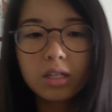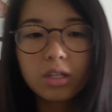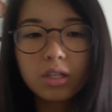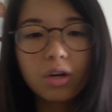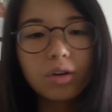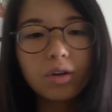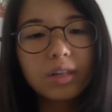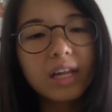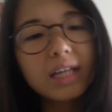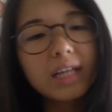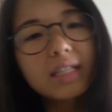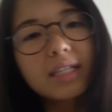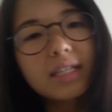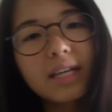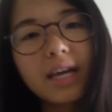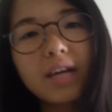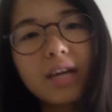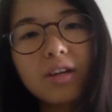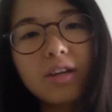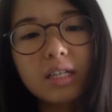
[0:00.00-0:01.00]
So let's
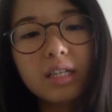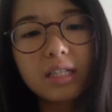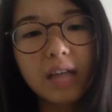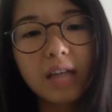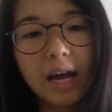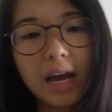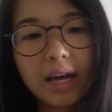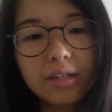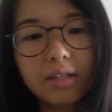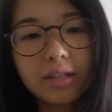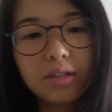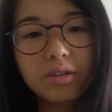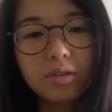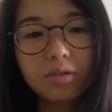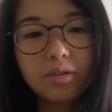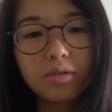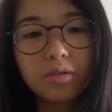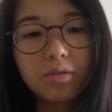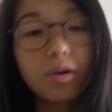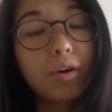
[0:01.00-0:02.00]
say you decide
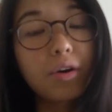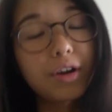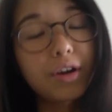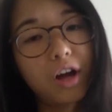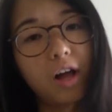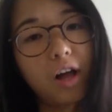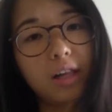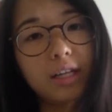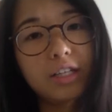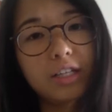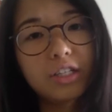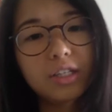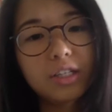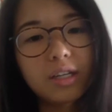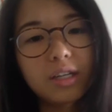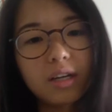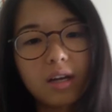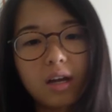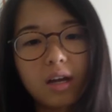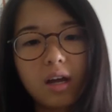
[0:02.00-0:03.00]
to go to college.
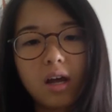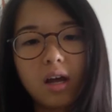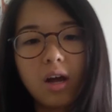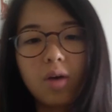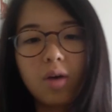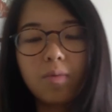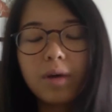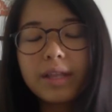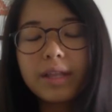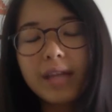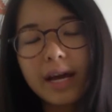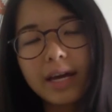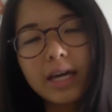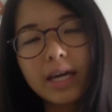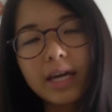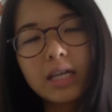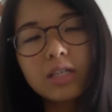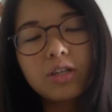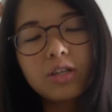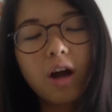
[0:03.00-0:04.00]
Well, in that
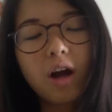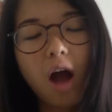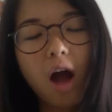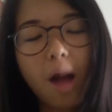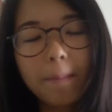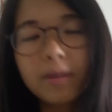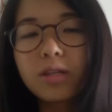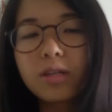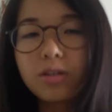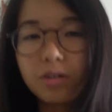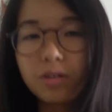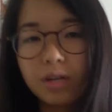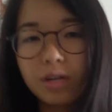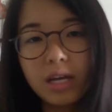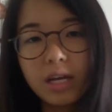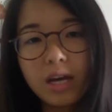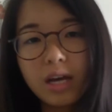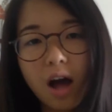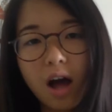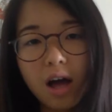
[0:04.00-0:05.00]
case, your
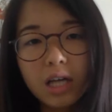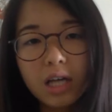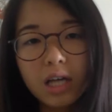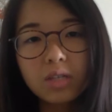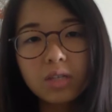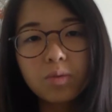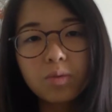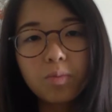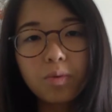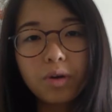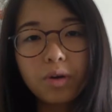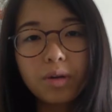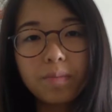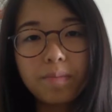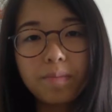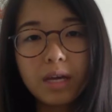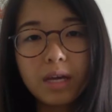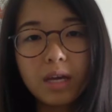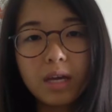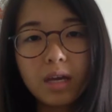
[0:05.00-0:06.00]
opportunity cost would
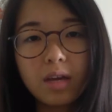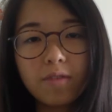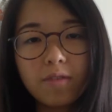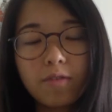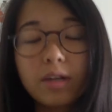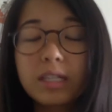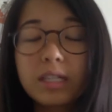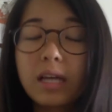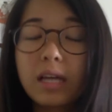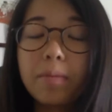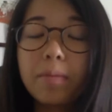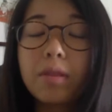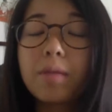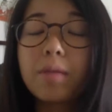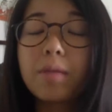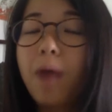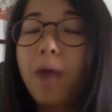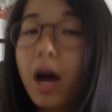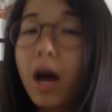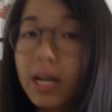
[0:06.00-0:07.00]
be, for example, the
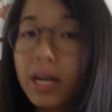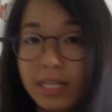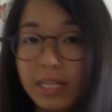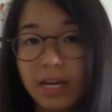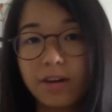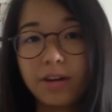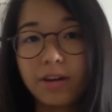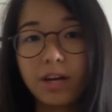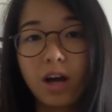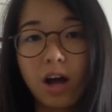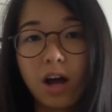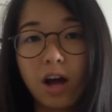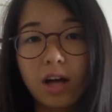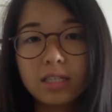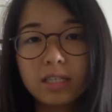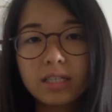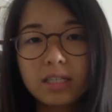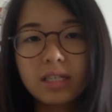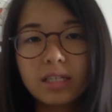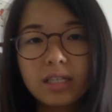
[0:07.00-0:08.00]
monetary
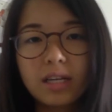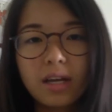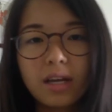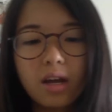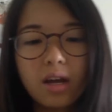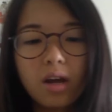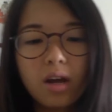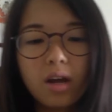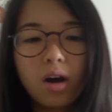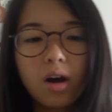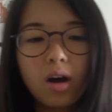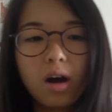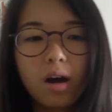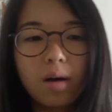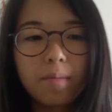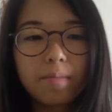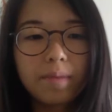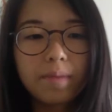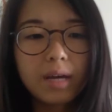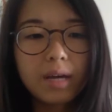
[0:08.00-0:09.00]
cost,
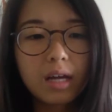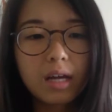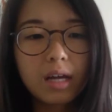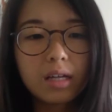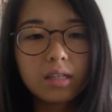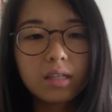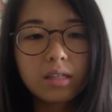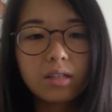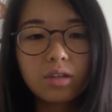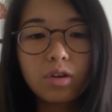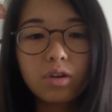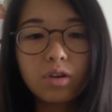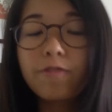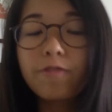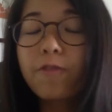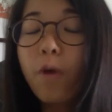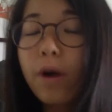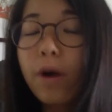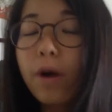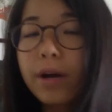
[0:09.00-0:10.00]
because you're
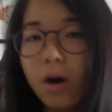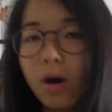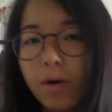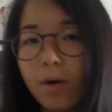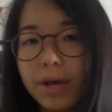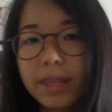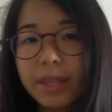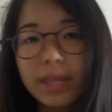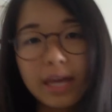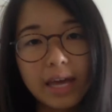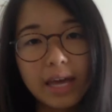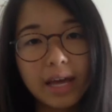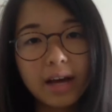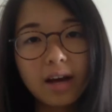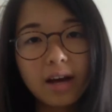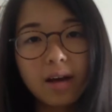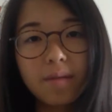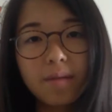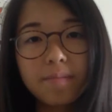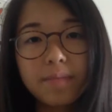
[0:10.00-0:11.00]
foregoing the
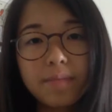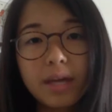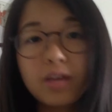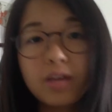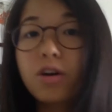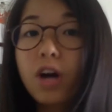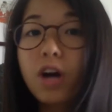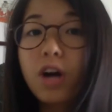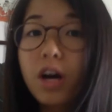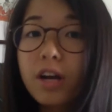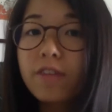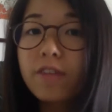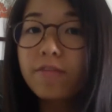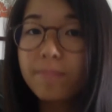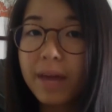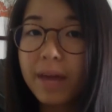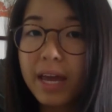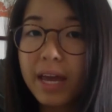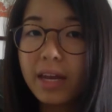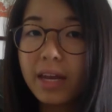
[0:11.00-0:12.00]
income that you could have
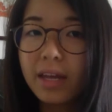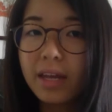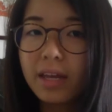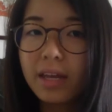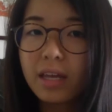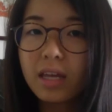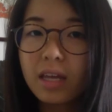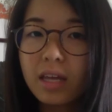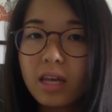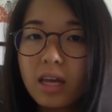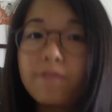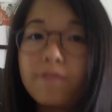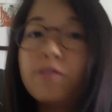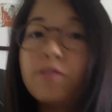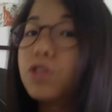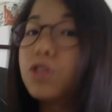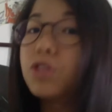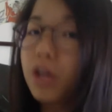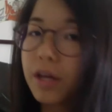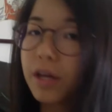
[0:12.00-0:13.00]
made if
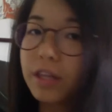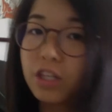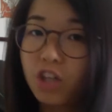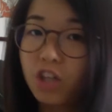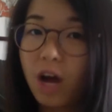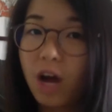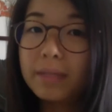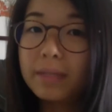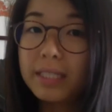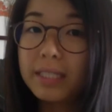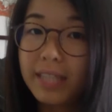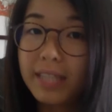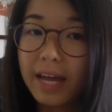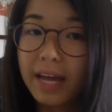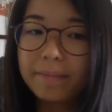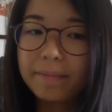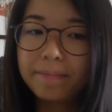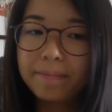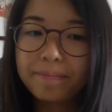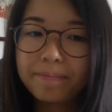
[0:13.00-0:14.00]
you took the job
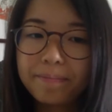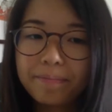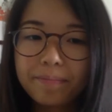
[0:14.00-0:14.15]
instead.